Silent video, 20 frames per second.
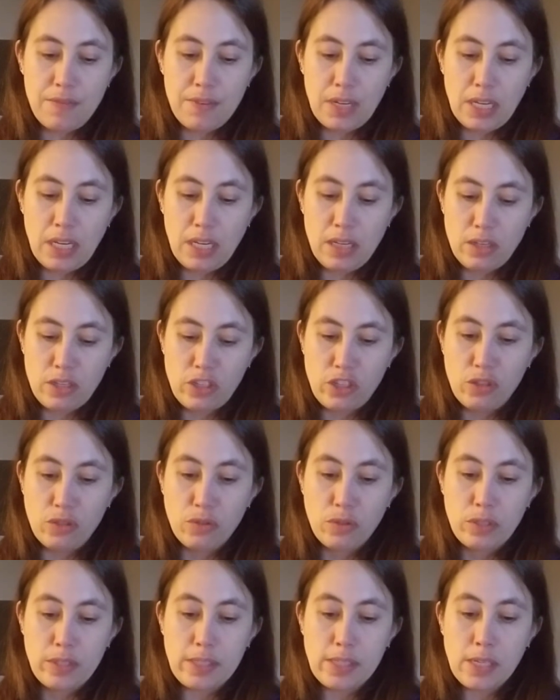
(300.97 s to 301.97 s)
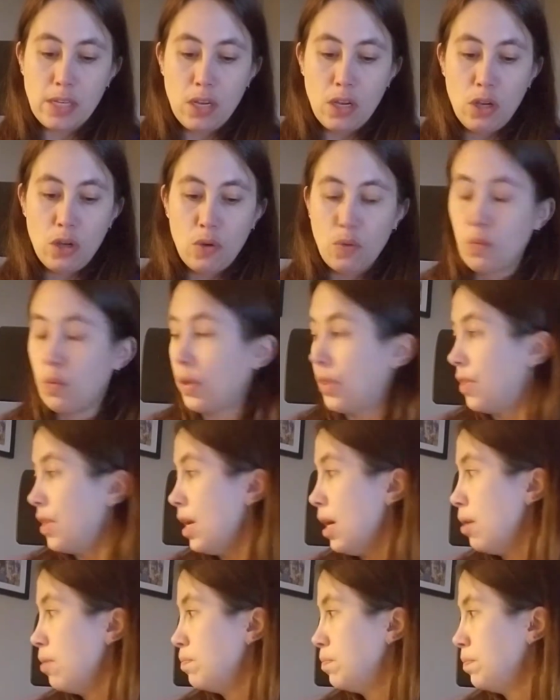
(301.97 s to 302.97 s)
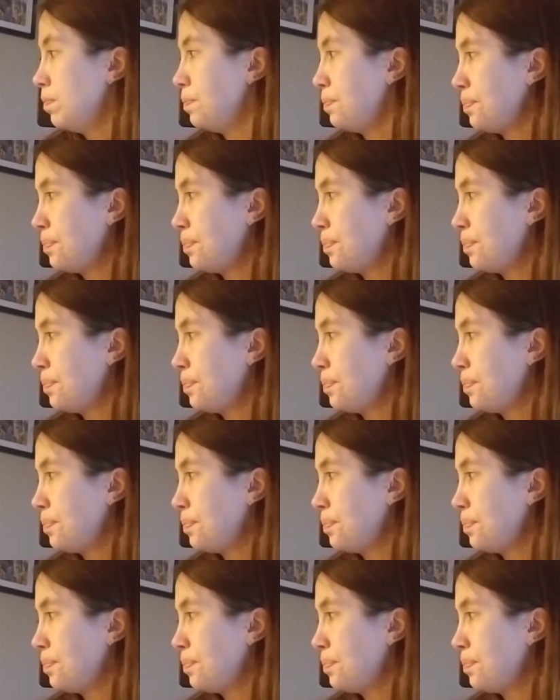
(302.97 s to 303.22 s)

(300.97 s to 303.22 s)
any issues with them.